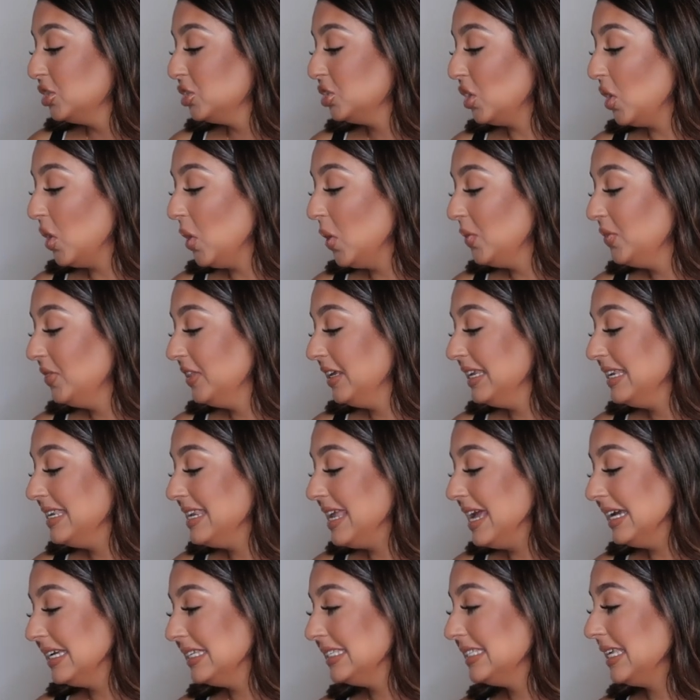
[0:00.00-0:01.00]
So the
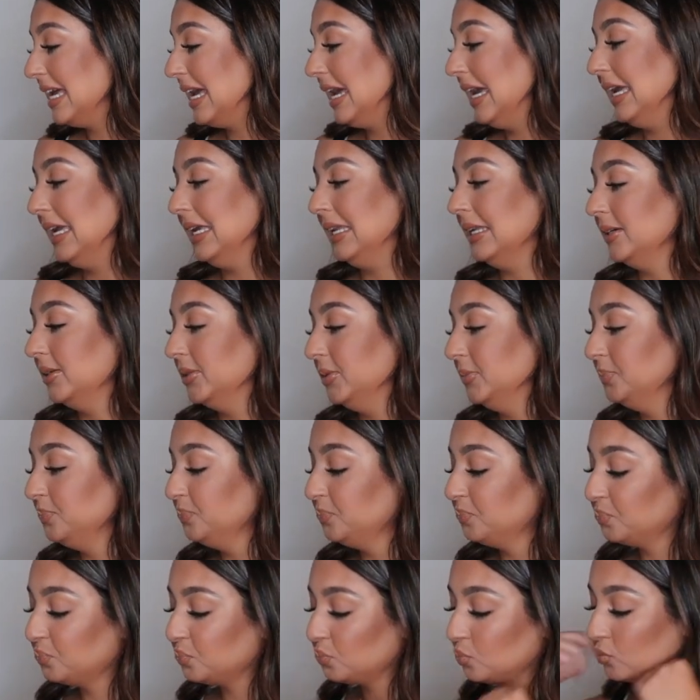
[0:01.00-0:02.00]
next
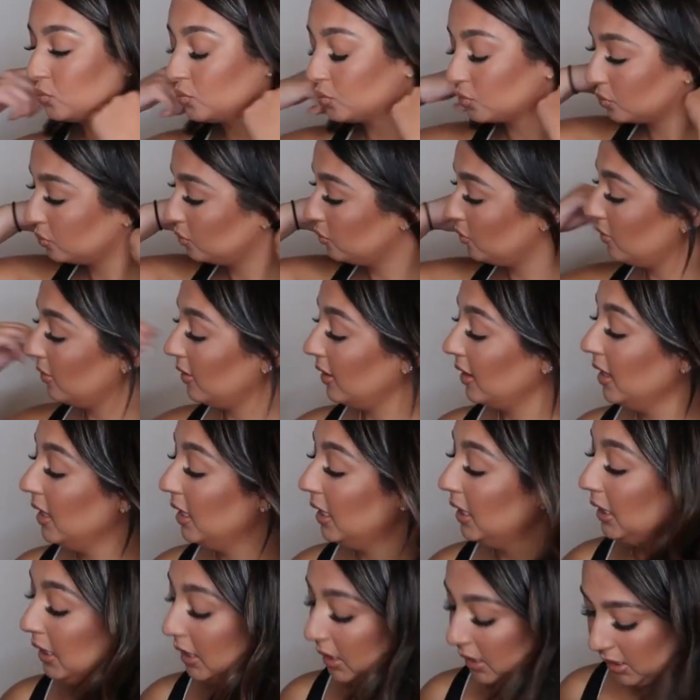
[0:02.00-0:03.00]
item
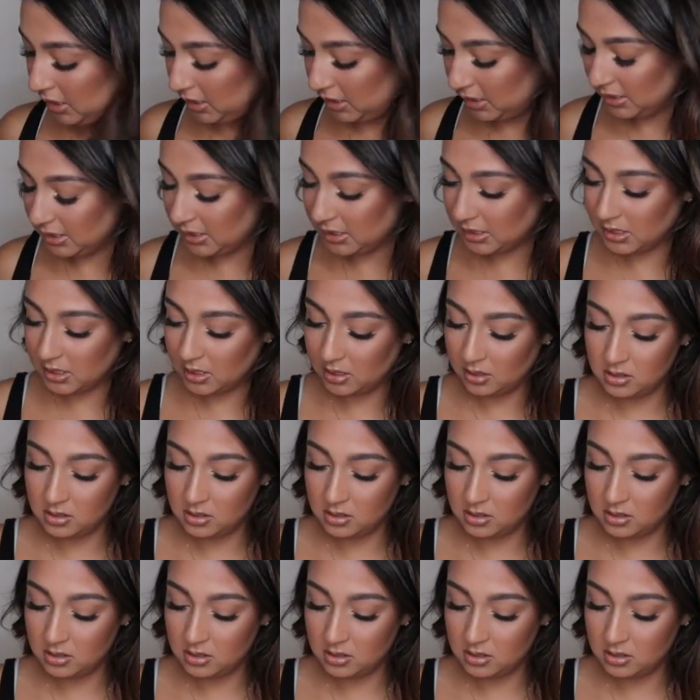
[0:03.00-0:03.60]
is